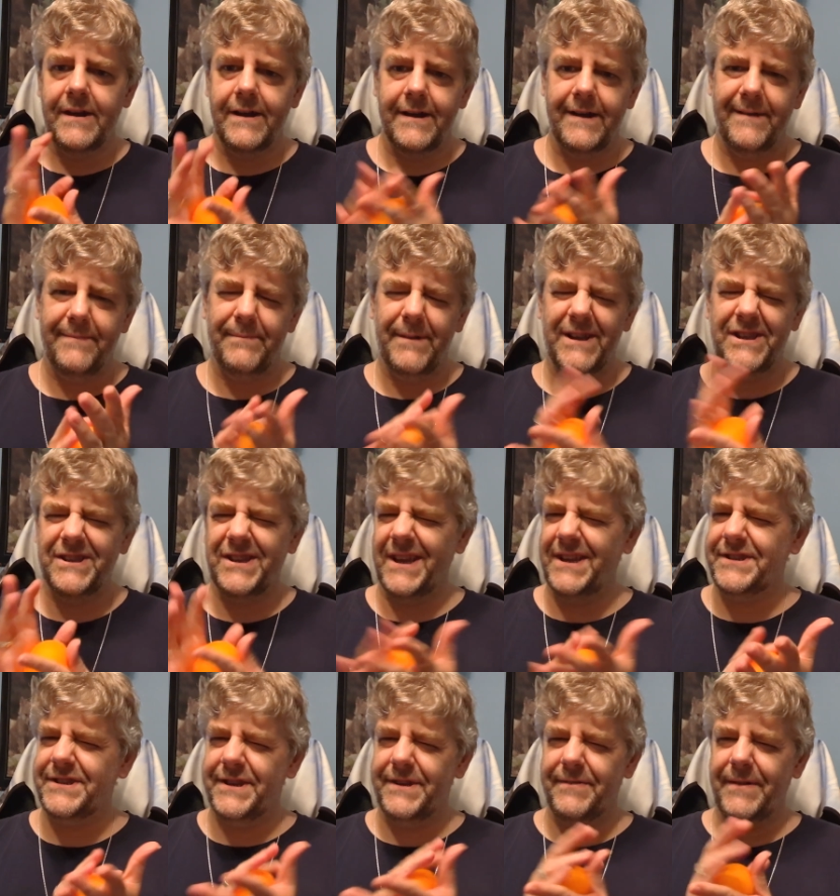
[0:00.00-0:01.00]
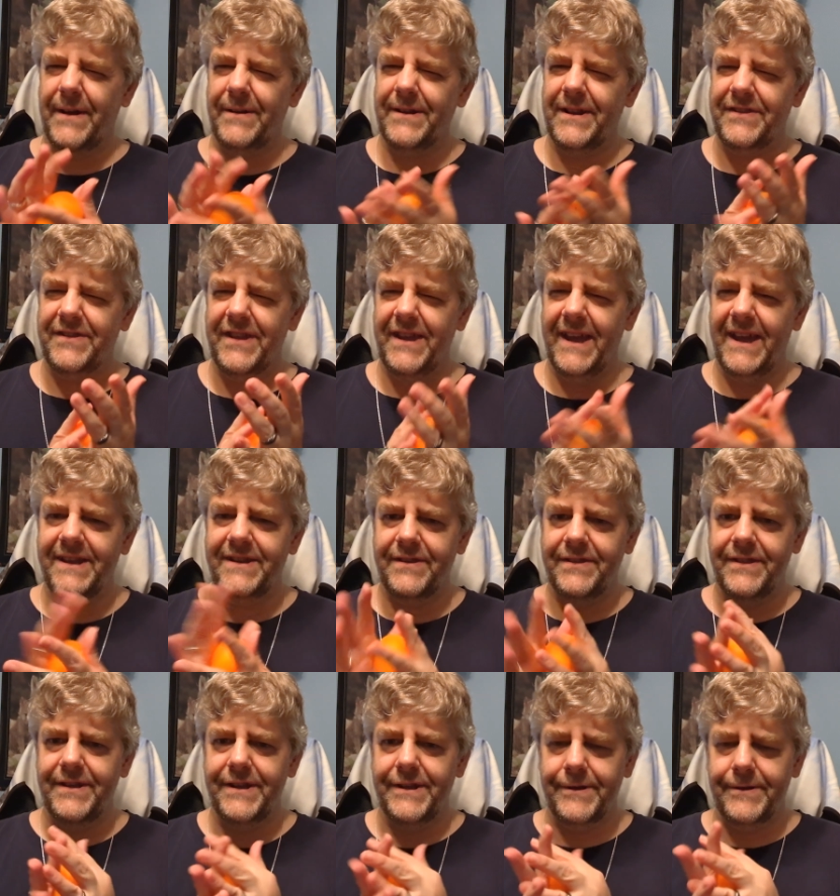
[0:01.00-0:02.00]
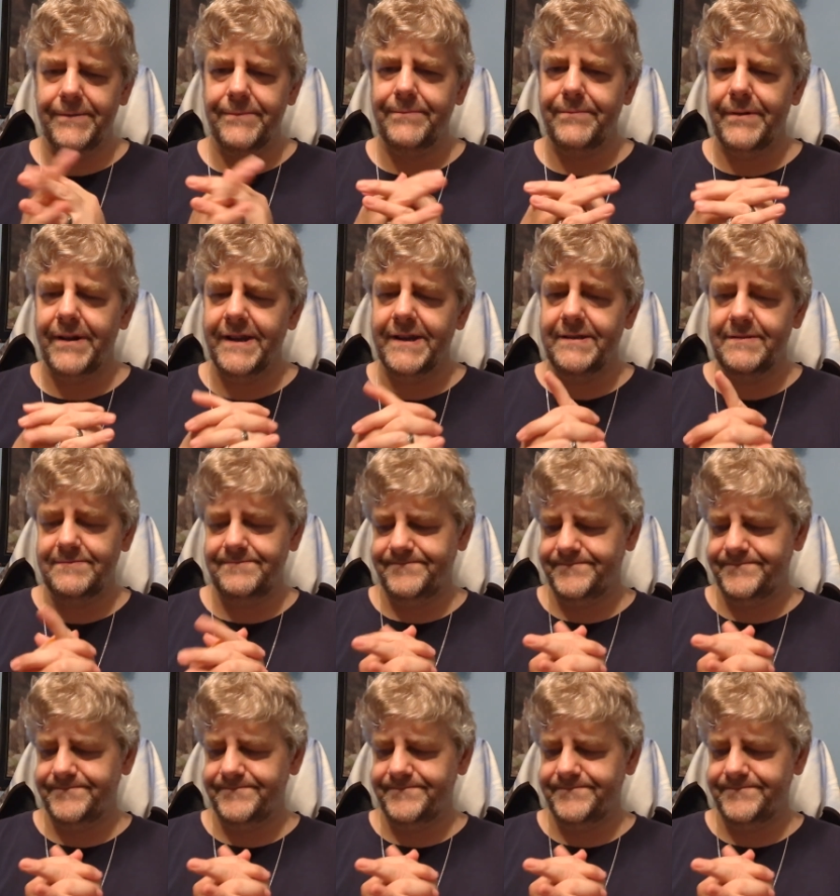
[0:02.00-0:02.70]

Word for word: I uh, might change it around at the end of the year, but